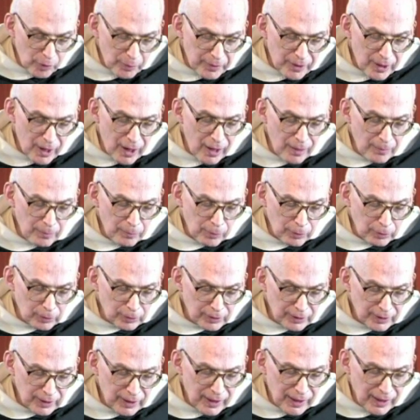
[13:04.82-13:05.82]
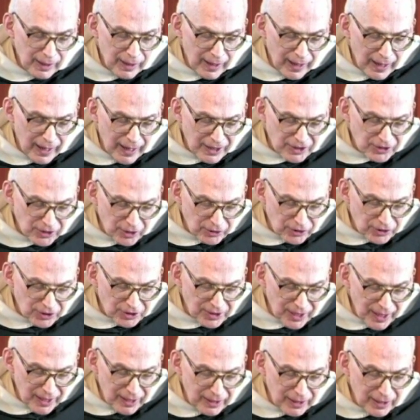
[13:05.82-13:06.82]
will be humbled as
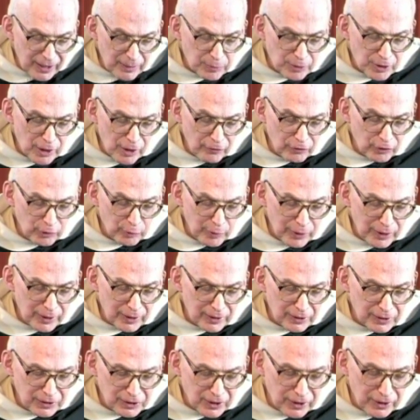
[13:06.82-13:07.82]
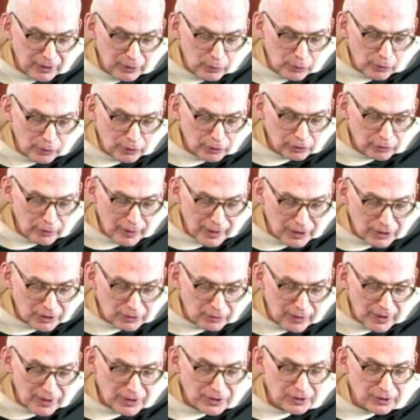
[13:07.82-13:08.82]
understanding himself to be a continual
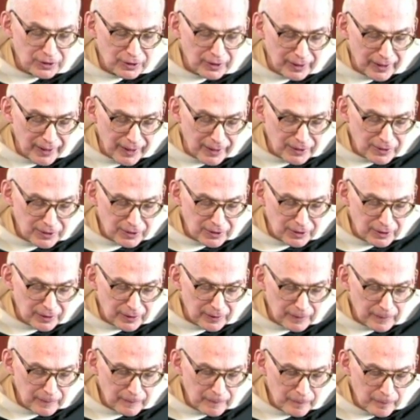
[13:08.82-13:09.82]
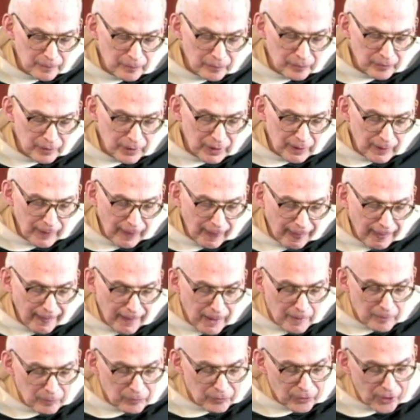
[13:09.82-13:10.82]
transgressor against it.
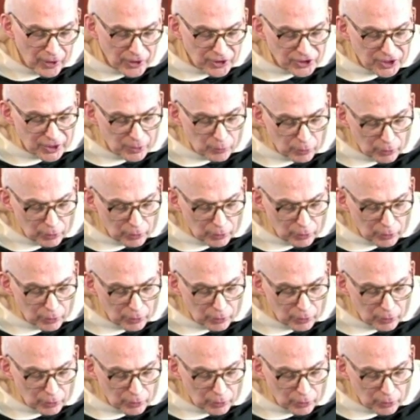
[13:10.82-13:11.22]
Thus he